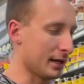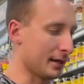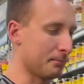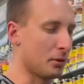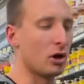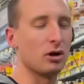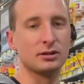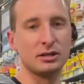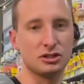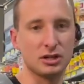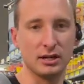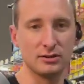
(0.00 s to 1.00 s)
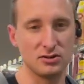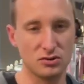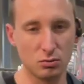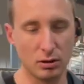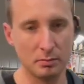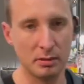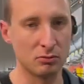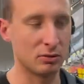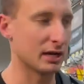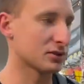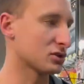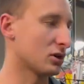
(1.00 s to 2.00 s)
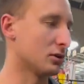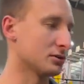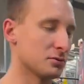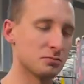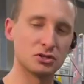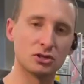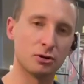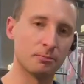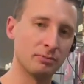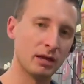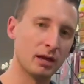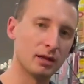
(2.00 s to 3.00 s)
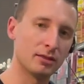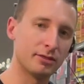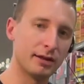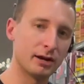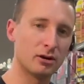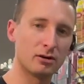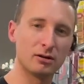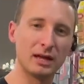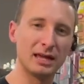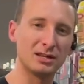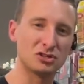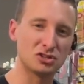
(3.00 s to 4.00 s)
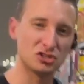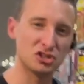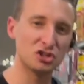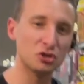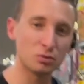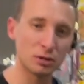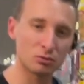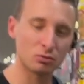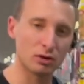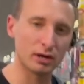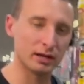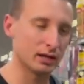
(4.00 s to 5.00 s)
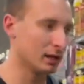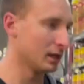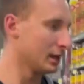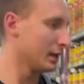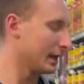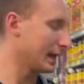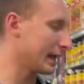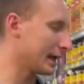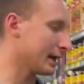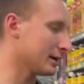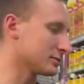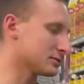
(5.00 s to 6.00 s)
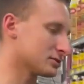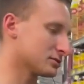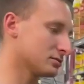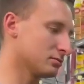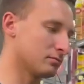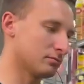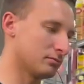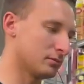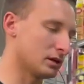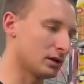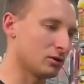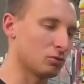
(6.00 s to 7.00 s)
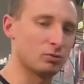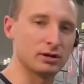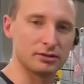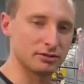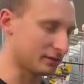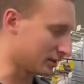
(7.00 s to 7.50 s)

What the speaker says: poly shades, is what Minwax calls them. So they're a 2-in-1, and with the